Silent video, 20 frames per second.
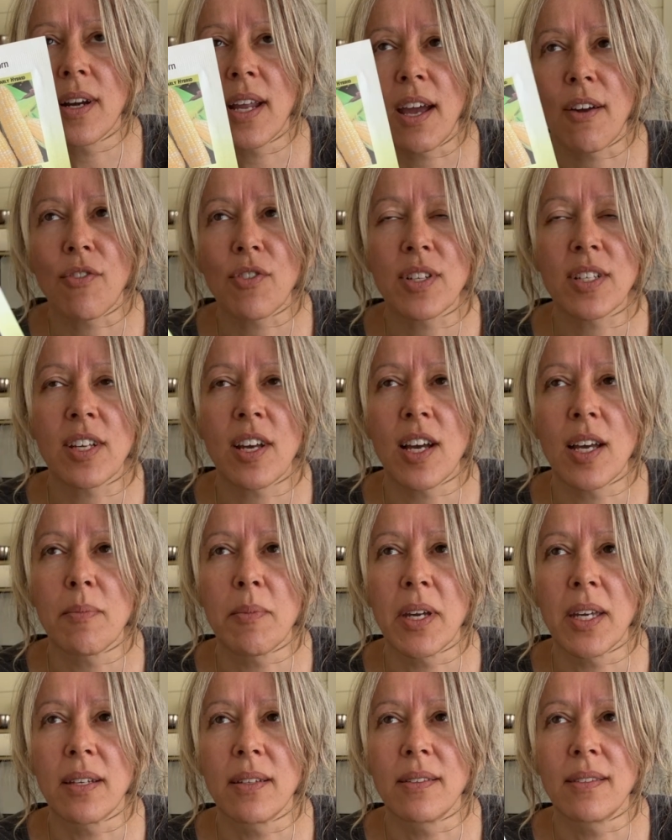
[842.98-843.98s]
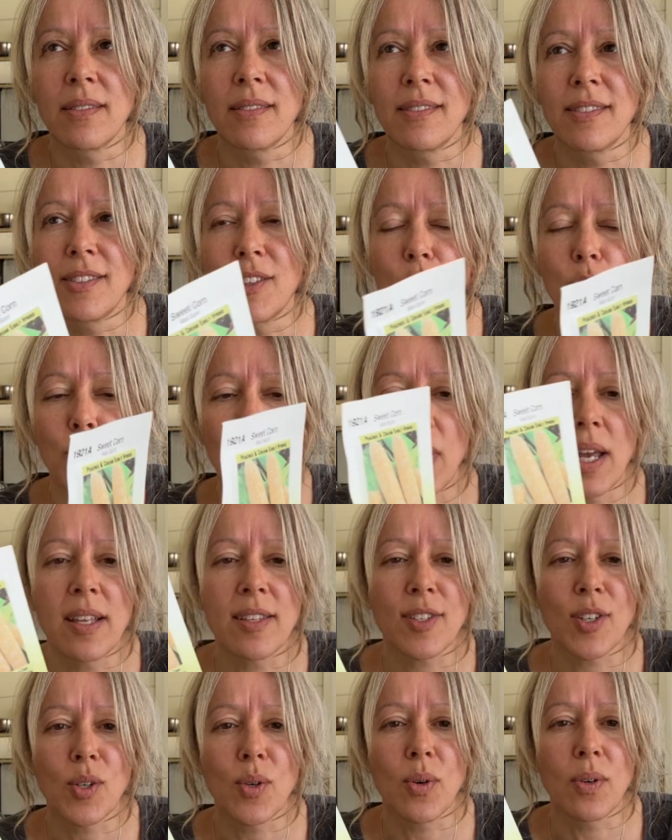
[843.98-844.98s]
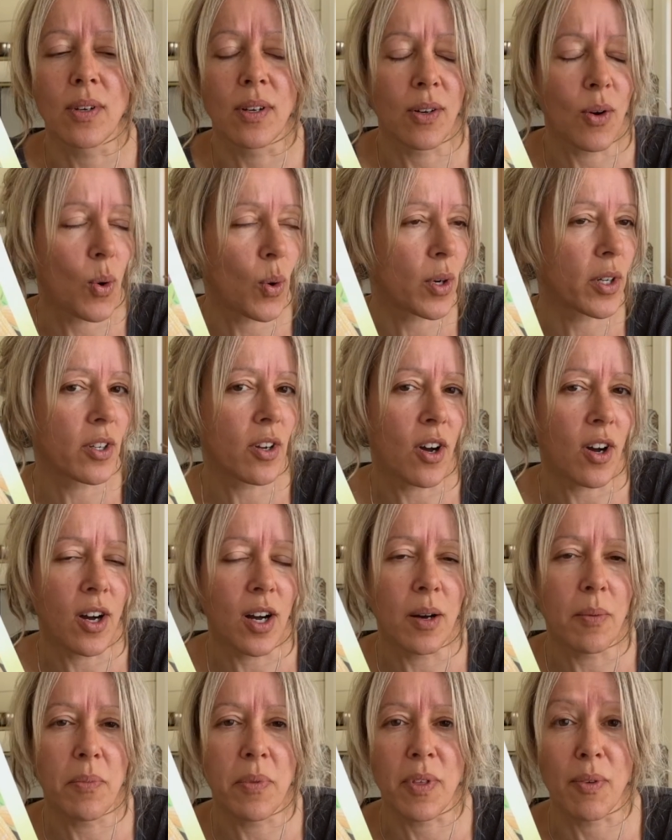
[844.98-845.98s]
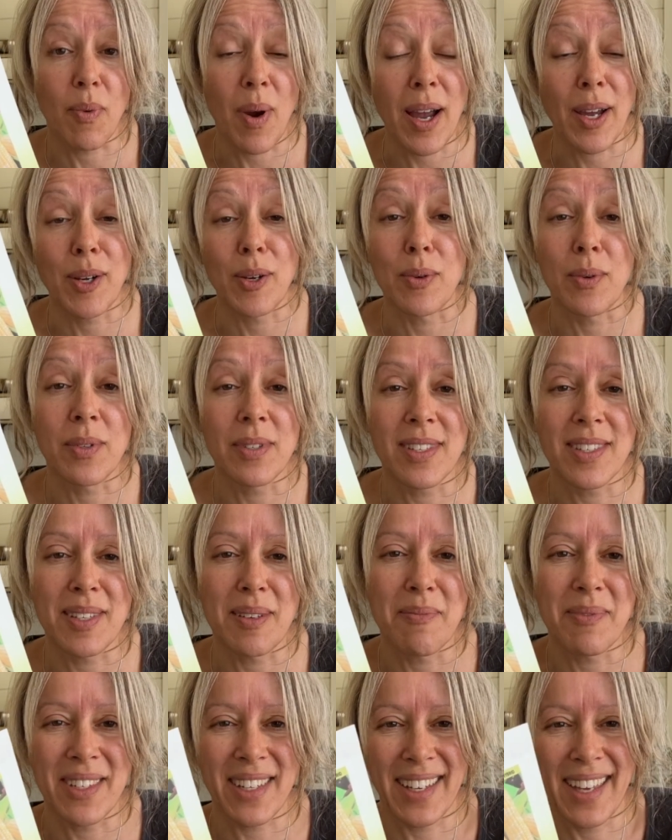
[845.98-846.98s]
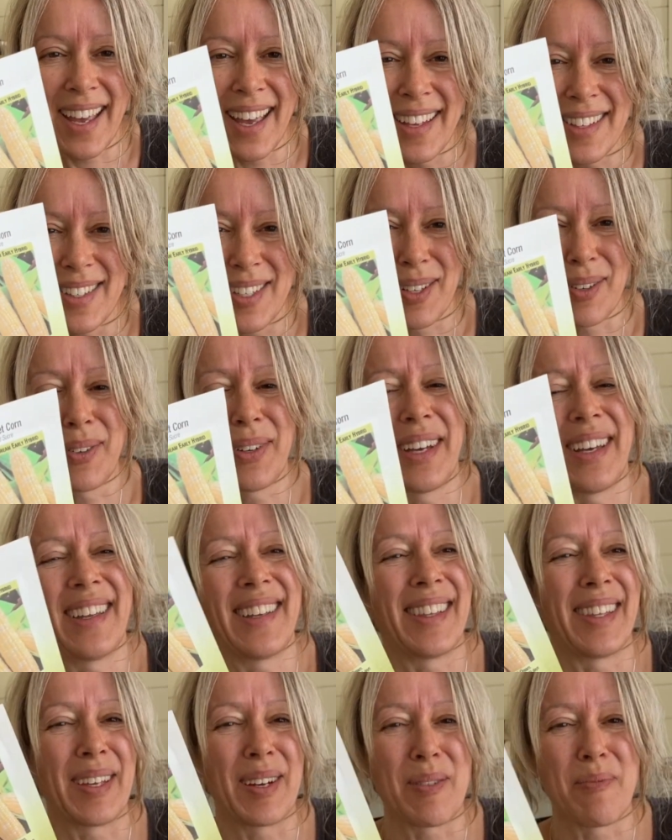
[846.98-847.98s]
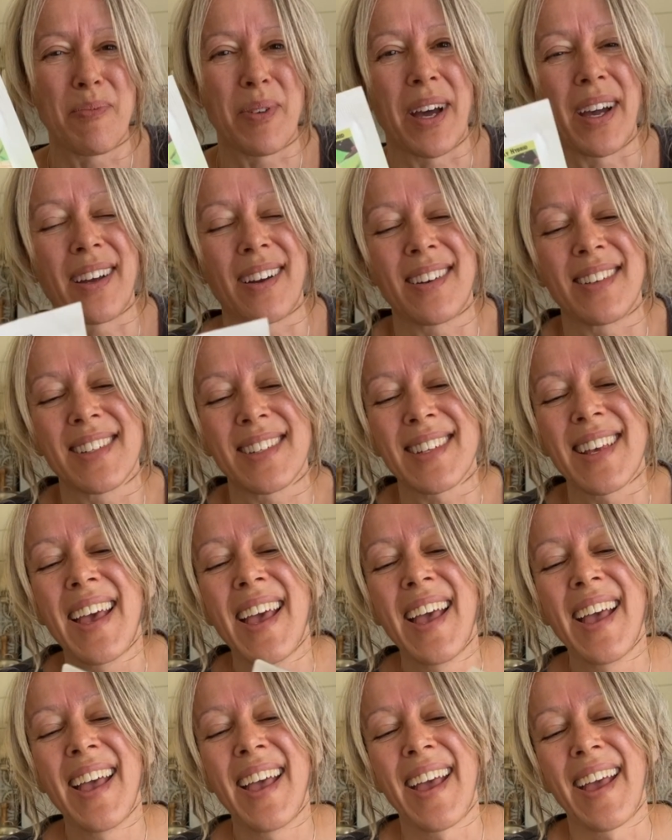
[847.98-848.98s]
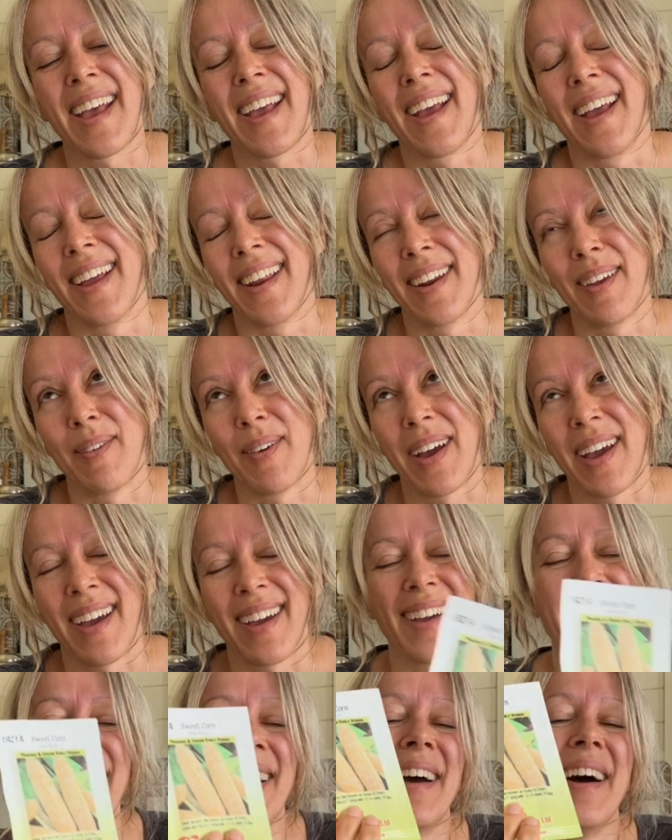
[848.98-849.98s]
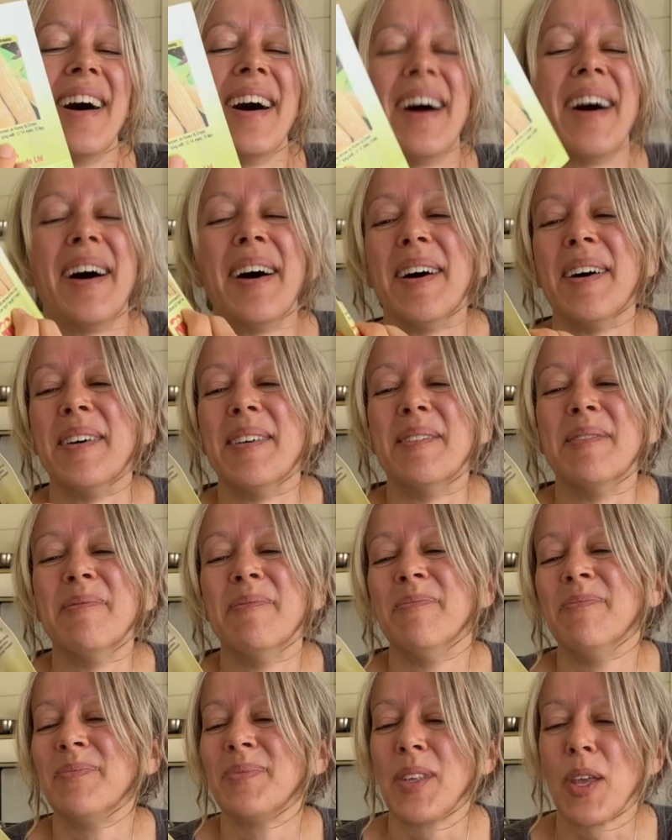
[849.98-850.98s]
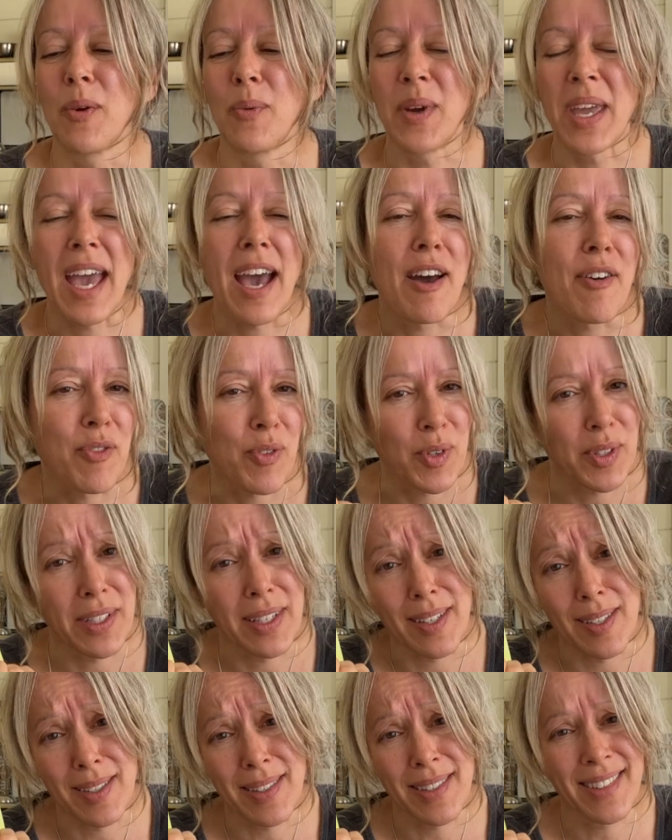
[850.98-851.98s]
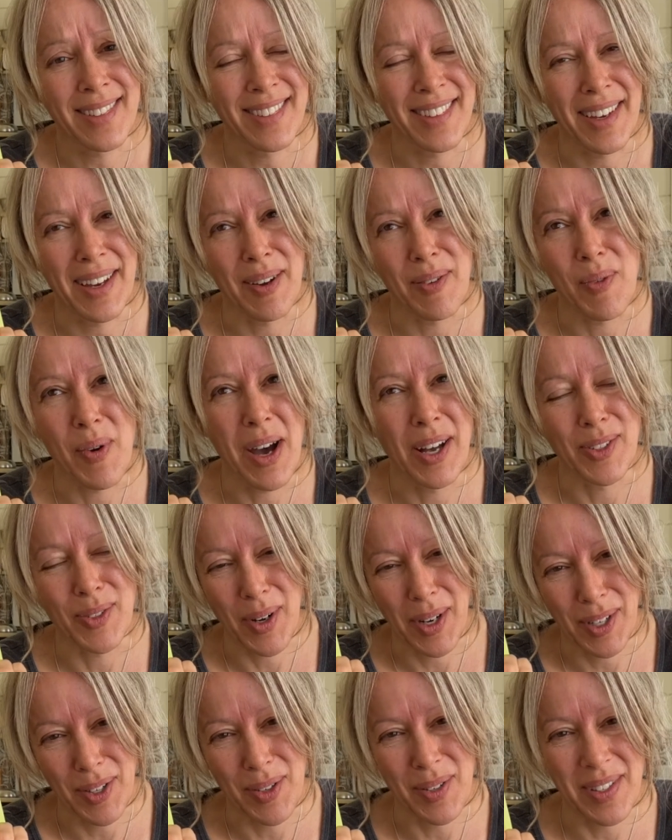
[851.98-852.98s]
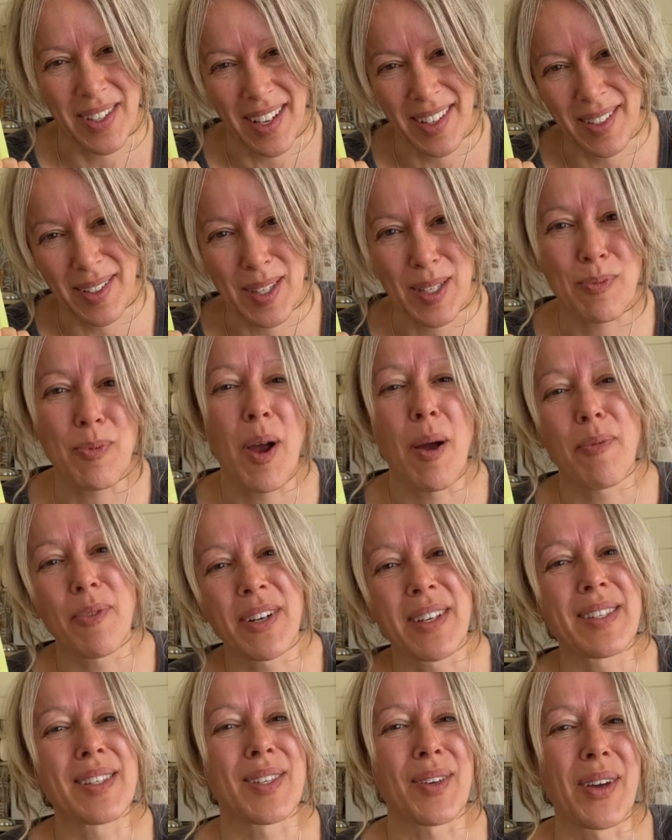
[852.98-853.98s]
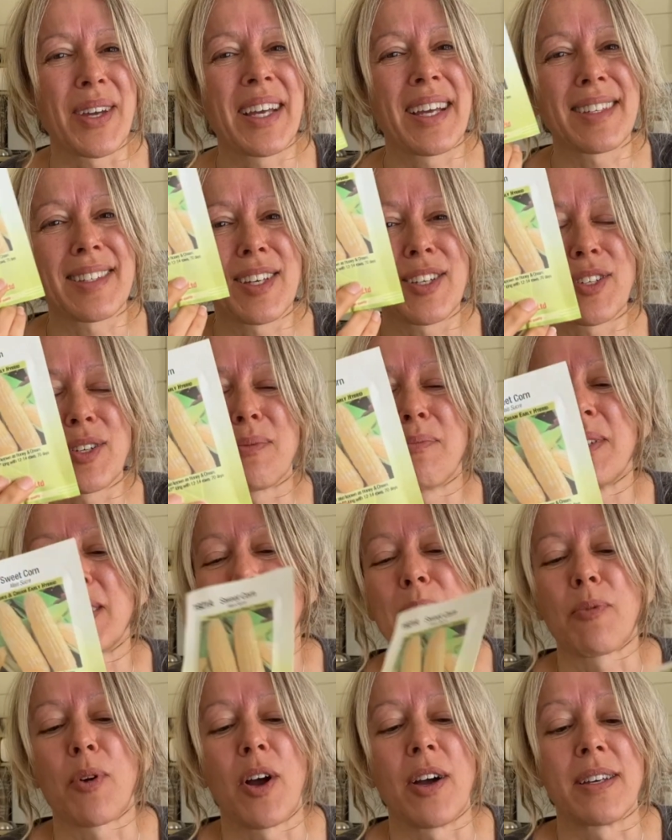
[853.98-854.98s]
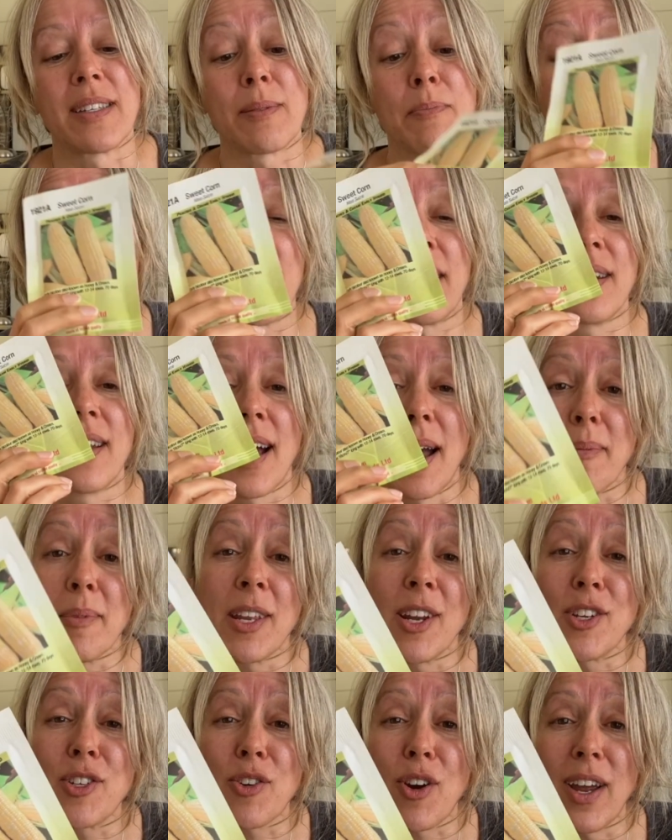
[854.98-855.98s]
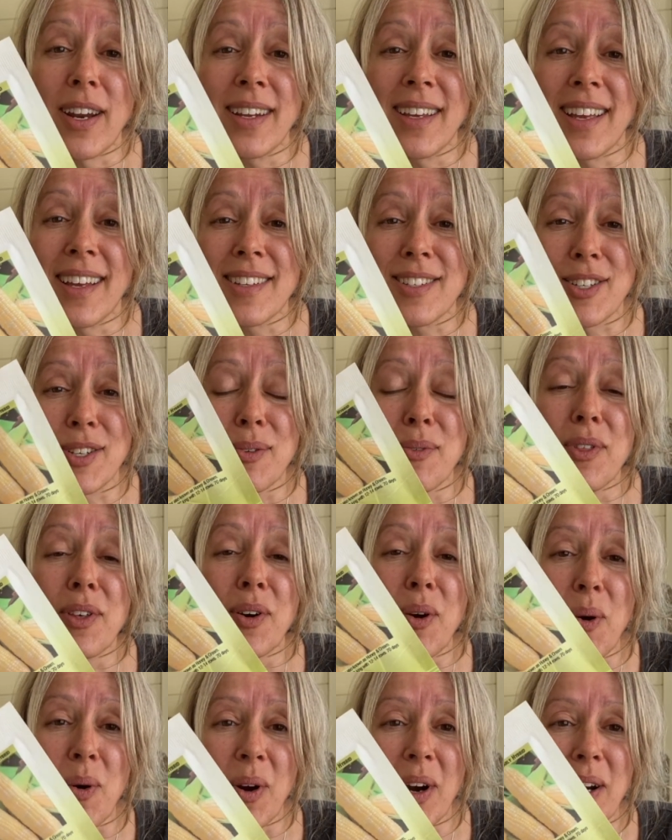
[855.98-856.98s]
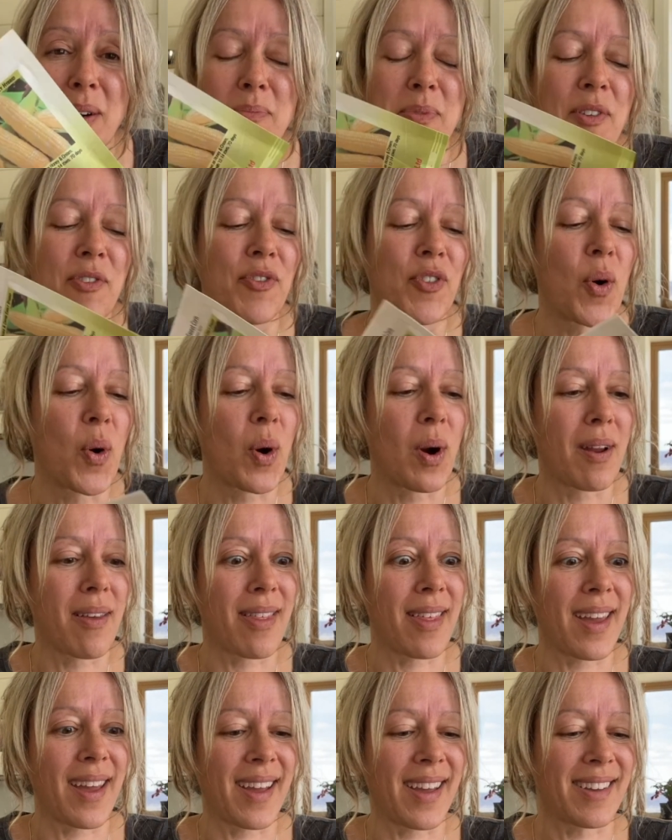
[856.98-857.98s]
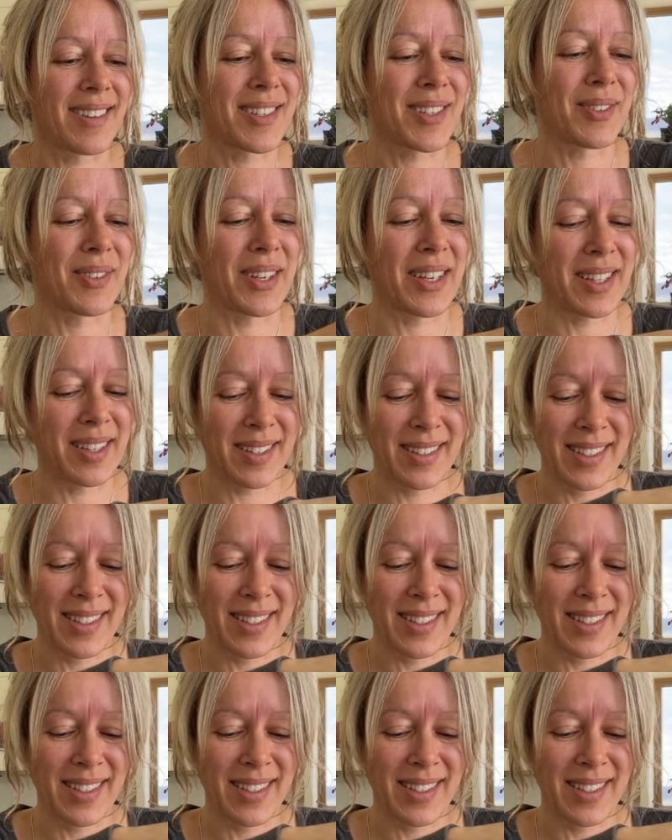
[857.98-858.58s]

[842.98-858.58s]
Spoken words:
Every time it creates a corn cob, the raccoons seem to get to it, little buggers. Anyway, we have released wild raccoons onto this property, so I guess I shouldn't be surprised, but I'm going to try to get to the corn before they get to it.